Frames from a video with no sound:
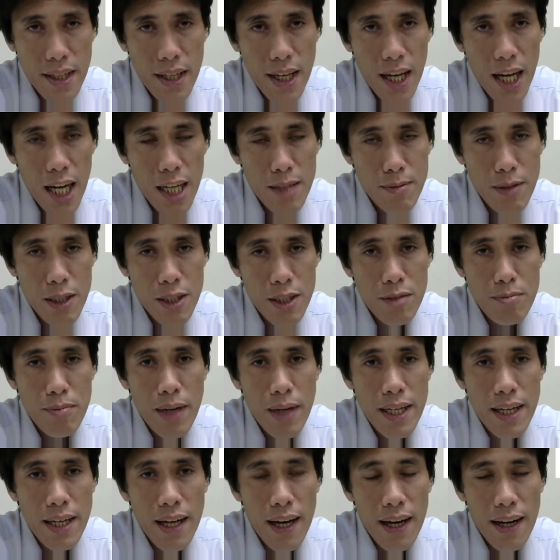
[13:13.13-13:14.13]
How about
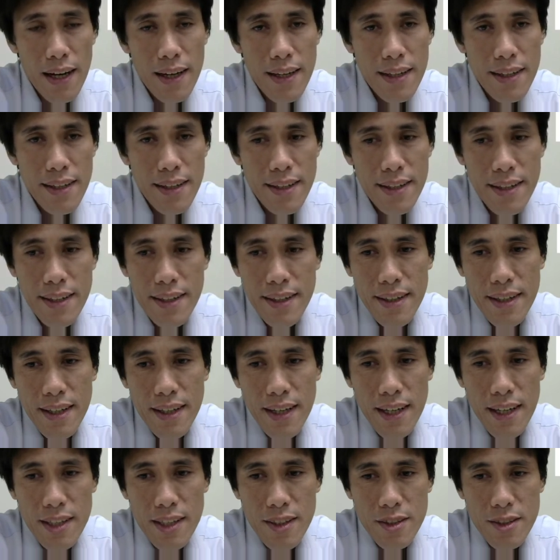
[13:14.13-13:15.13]
manna?
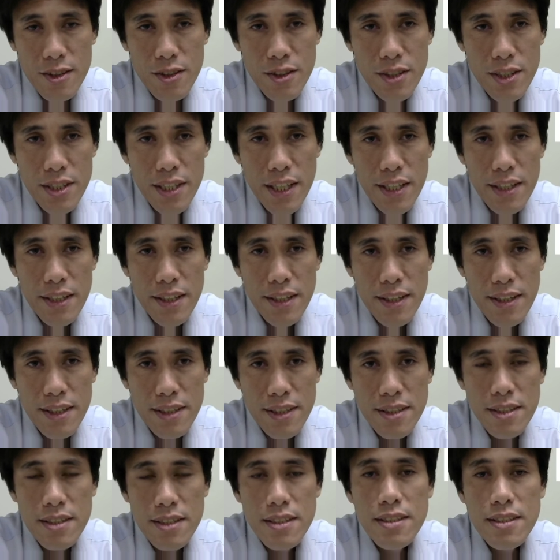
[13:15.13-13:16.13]
I also shared
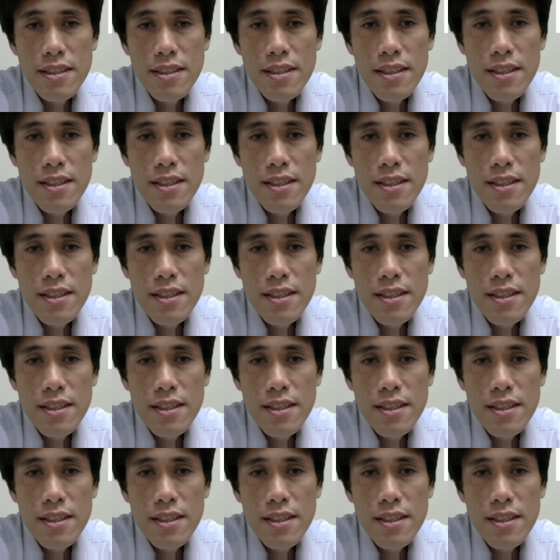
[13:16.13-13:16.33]
this.